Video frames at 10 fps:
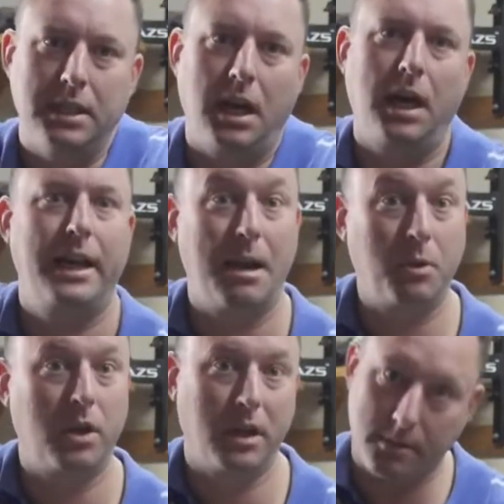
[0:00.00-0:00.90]
and I'm
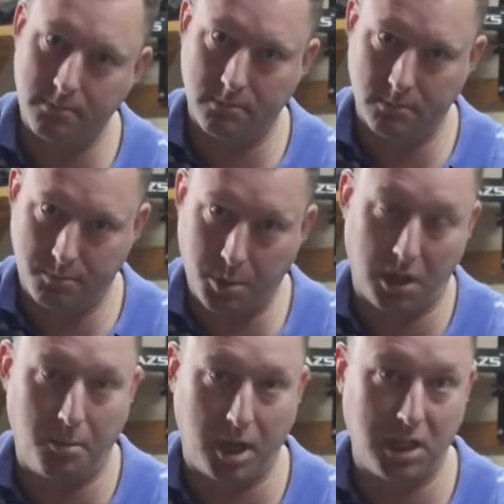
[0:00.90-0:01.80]
going to put a
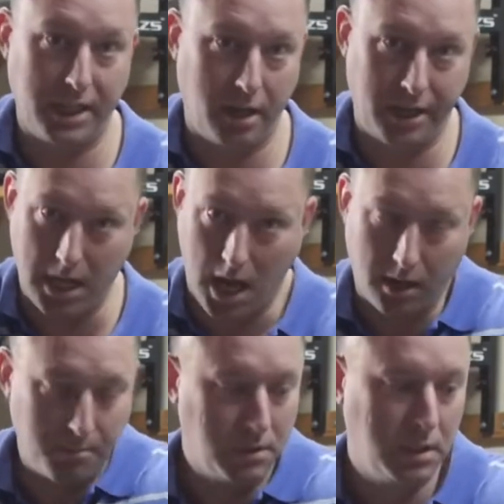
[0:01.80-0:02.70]
little bit of clarity on
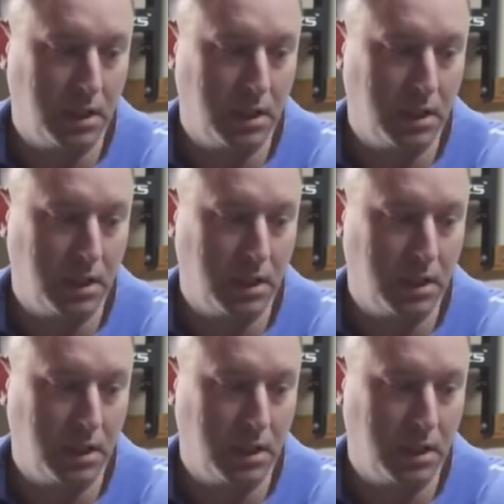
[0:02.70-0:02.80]
them.